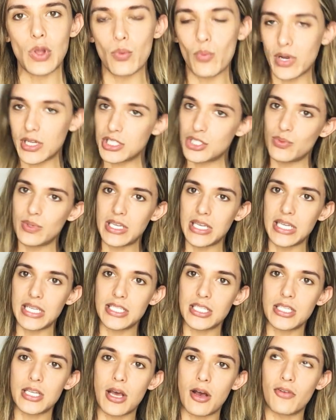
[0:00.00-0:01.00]
What do we
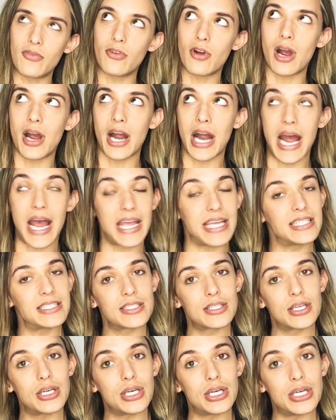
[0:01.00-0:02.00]
need to know for our
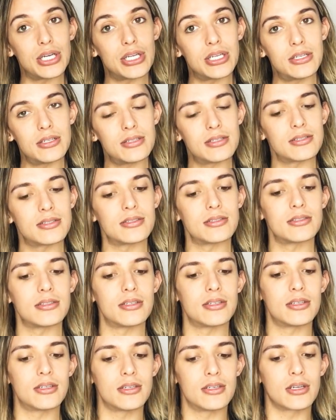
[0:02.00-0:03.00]
highest good
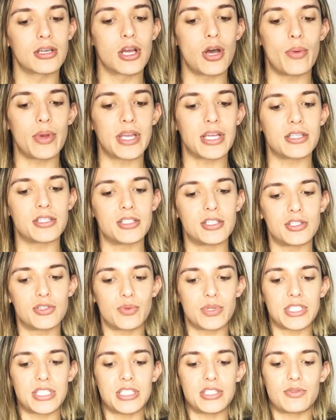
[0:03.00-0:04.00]
going into
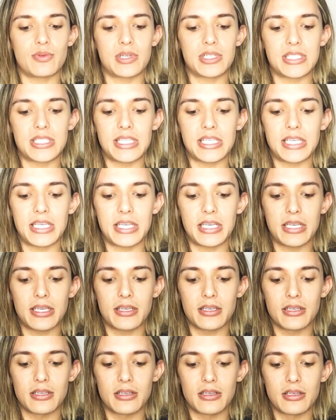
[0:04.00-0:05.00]
2020?
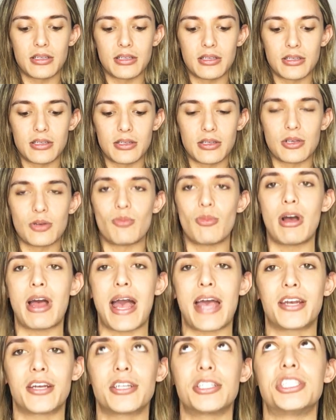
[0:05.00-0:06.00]

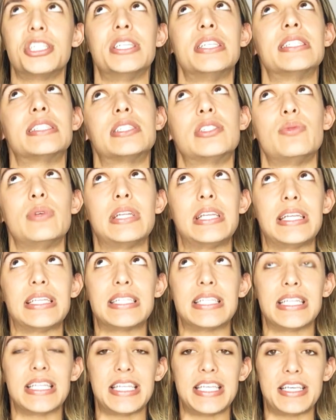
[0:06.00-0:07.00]
What energies do we need
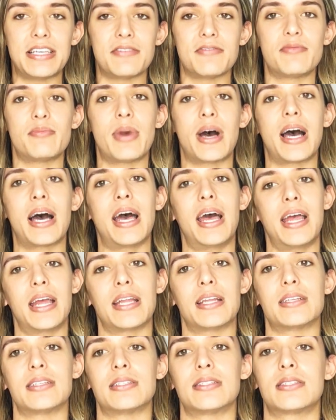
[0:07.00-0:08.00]
to leave
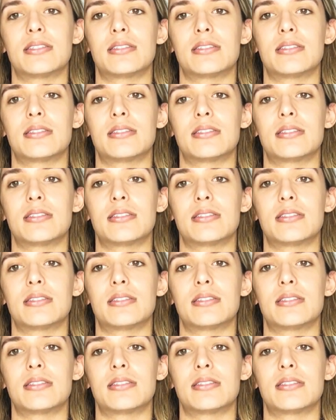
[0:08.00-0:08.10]
behind